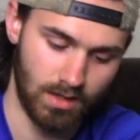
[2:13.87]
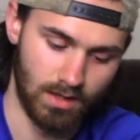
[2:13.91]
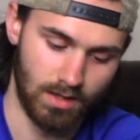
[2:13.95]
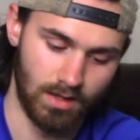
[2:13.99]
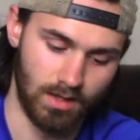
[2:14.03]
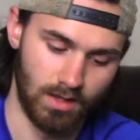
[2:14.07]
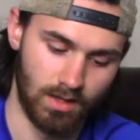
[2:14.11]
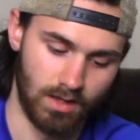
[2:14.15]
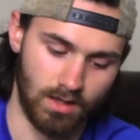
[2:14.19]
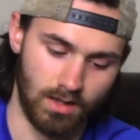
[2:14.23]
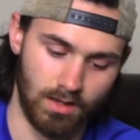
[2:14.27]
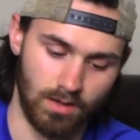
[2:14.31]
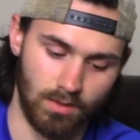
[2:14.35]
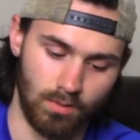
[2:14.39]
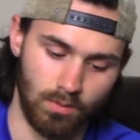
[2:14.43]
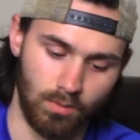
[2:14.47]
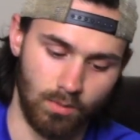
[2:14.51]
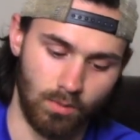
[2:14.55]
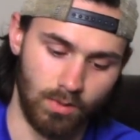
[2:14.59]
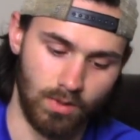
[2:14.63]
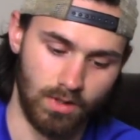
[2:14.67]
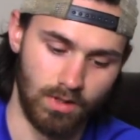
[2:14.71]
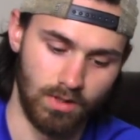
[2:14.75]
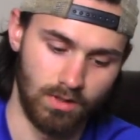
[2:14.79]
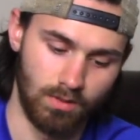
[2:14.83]

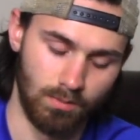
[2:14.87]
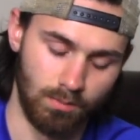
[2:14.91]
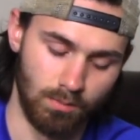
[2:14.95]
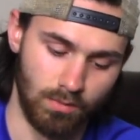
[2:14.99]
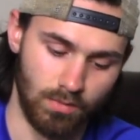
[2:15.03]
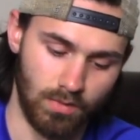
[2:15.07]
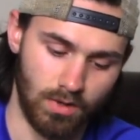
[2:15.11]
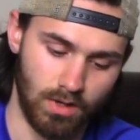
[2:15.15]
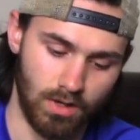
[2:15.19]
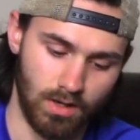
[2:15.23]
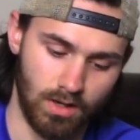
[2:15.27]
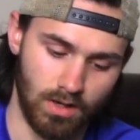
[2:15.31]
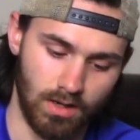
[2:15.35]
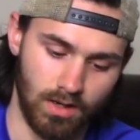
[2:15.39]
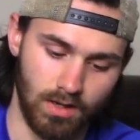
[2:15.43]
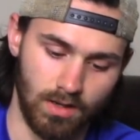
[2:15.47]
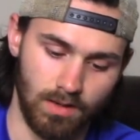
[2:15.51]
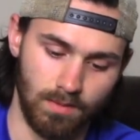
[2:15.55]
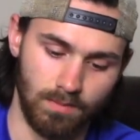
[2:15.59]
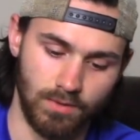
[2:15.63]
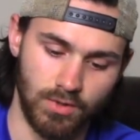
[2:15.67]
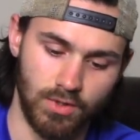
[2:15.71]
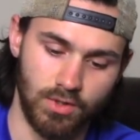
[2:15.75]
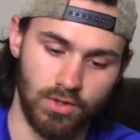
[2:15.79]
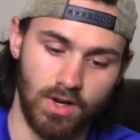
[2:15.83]

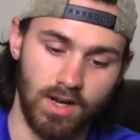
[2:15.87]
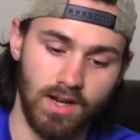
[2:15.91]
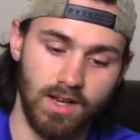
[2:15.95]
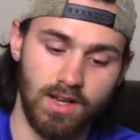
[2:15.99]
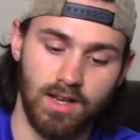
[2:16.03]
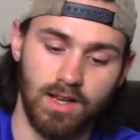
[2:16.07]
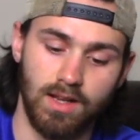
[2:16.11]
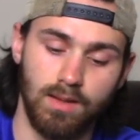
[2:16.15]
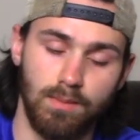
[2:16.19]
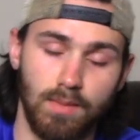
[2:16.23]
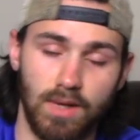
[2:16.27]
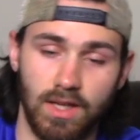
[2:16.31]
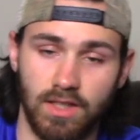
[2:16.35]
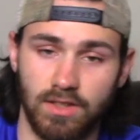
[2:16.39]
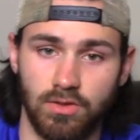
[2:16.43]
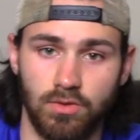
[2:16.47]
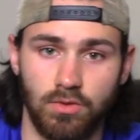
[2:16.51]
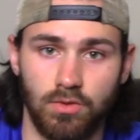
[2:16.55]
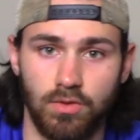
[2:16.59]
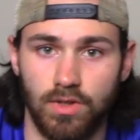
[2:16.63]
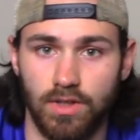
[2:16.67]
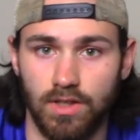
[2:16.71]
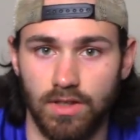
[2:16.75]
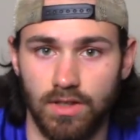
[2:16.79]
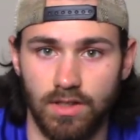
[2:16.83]
And Strike King makes
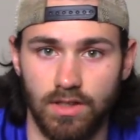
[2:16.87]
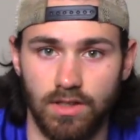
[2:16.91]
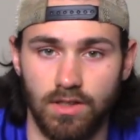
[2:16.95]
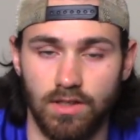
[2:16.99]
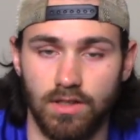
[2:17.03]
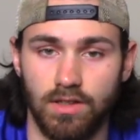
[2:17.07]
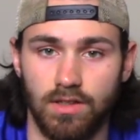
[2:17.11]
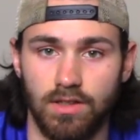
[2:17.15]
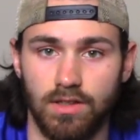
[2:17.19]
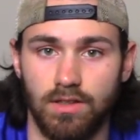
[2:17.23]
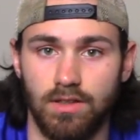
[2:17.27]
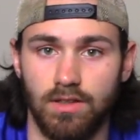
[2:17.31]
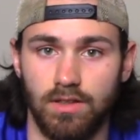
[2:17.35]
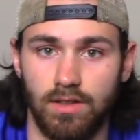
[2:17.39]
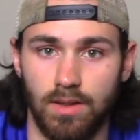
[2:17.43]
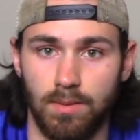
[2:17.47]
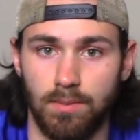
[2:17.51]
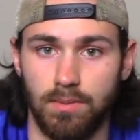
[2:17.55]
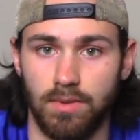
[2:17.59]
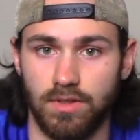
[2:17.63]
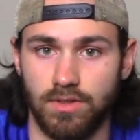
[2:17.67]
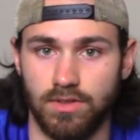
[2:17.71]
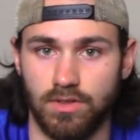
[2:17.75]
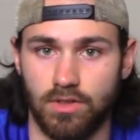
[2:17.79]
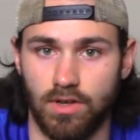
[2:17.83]
really good
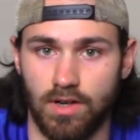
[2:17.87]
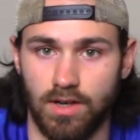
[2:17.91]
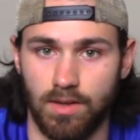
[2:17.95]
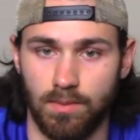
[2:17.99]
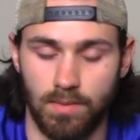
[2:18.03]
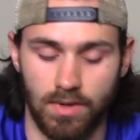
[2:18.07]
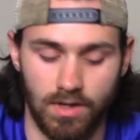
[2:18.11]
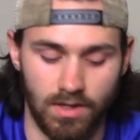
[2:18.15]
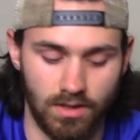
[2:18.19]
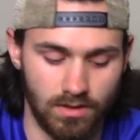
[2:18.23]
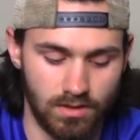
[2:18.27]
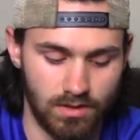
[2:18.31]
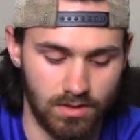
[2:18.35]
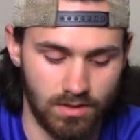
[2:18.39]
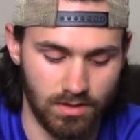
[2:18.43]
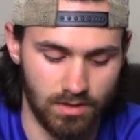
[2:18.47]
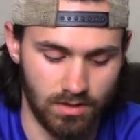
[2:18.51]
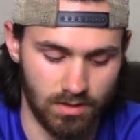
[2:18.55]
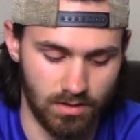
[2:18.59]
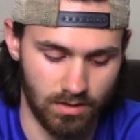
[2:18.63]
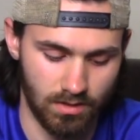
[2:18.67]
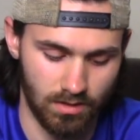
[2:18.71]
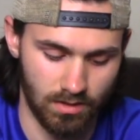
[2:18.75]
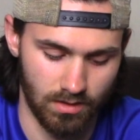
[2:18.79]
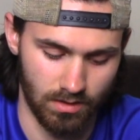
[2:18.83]
lipless
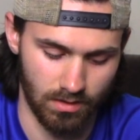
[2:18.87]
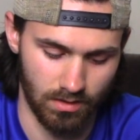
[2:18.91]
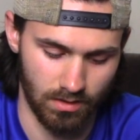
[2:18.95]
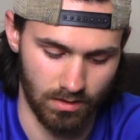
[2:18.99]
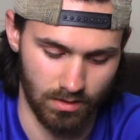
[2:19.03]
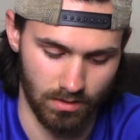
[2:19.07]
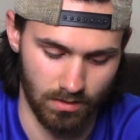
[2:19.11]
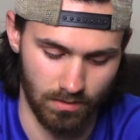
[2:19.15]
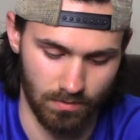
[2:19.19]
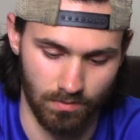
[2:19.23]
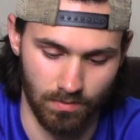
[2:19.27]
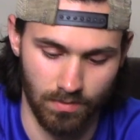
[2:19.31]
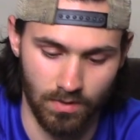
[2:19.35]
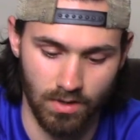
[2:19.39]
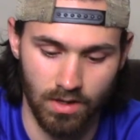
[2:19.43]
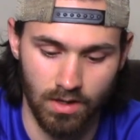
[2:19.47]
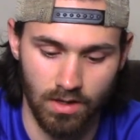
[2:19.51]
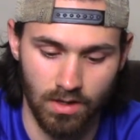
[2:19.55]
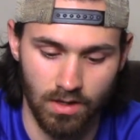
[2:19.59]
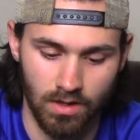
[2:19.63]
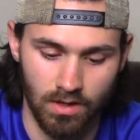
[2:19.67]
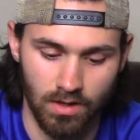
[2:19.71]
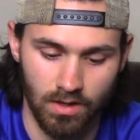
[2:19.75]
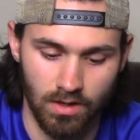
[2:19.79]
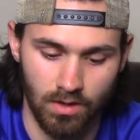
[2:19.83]
crankbaits.
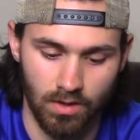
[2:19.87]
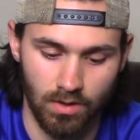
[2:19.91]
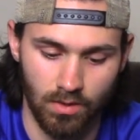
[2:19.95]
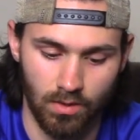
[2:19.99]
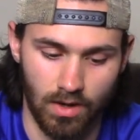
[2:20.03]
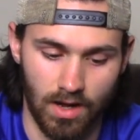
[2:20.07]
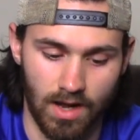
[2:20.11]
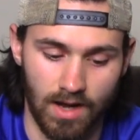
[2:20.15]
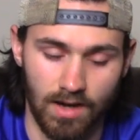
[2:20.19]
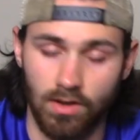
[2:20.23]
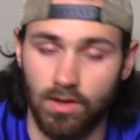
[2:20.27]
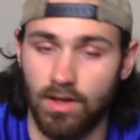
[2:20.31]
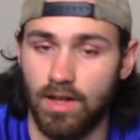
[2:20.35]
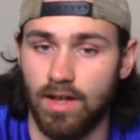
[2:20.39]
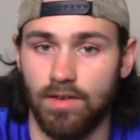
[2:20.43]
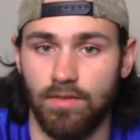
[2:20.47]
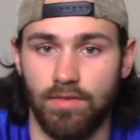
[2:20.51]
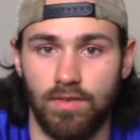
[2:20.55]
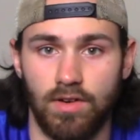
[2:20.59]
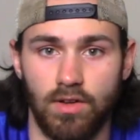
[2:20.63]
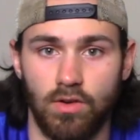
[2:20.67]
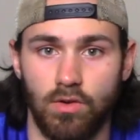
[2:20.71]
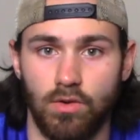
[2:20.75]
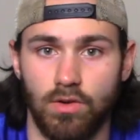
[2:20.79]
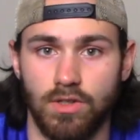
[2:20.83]
I don't have
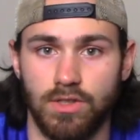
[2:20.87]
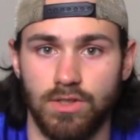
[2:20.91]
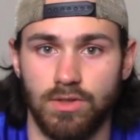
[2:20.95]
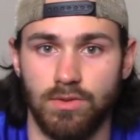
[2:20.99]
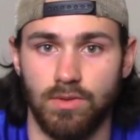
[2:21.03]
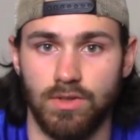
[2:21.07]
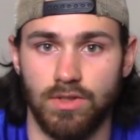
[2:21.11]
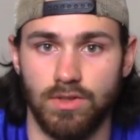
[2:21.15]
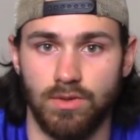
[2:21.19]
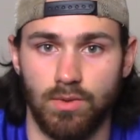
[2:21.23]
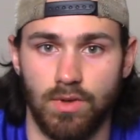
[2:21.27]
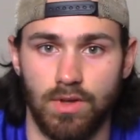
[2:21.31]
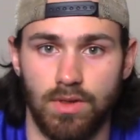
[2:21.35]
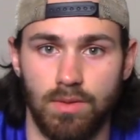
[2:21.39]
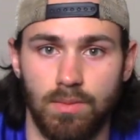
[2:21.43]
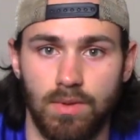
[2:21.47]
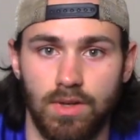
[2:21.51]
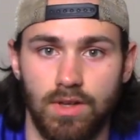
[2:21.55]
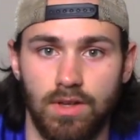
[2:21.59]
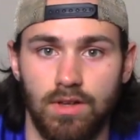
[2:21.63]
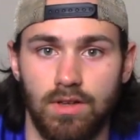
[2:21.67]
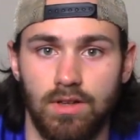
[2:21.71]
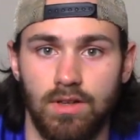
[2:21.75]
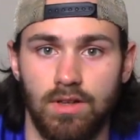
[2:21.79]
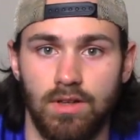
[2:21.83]
any orange ones with
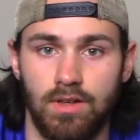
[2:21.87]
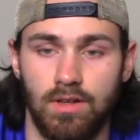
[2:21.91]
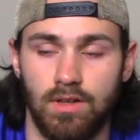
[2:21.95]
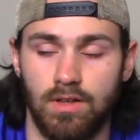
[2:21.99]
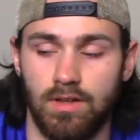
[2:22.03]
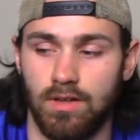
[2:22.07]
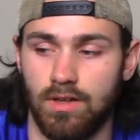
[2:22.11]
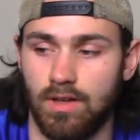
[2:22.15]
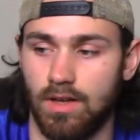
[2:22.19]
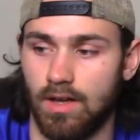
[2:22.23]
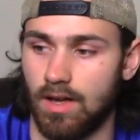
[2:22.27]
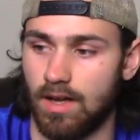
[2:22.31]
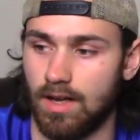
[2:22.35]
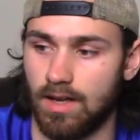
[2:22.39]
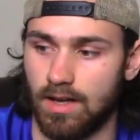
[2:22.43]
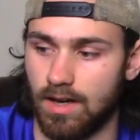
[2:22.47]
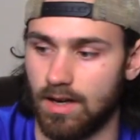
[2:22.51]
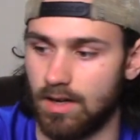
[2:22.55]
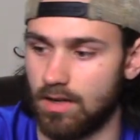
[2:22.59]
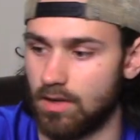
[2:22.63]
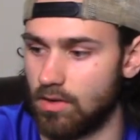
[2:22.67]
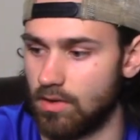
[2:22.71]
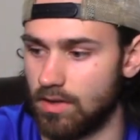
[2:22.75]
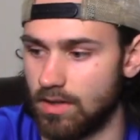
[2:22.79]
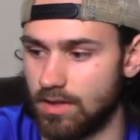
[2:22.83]
me. I
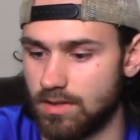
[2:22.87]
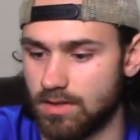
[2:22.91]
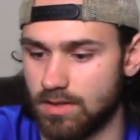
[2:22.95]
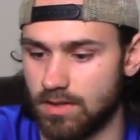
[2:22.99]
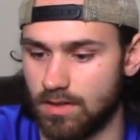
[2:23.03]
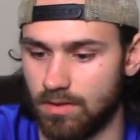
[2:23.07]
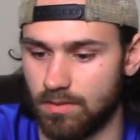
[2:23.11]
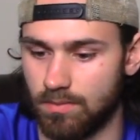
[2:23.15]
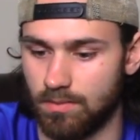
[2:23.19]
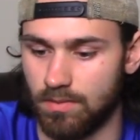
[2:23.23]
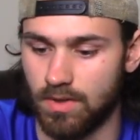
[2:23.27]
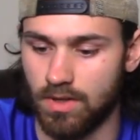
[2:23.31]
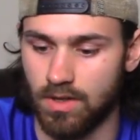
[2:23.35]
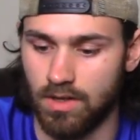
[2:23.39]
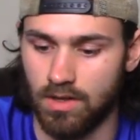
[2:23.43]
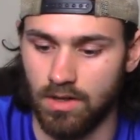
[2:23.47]
gotta go get some.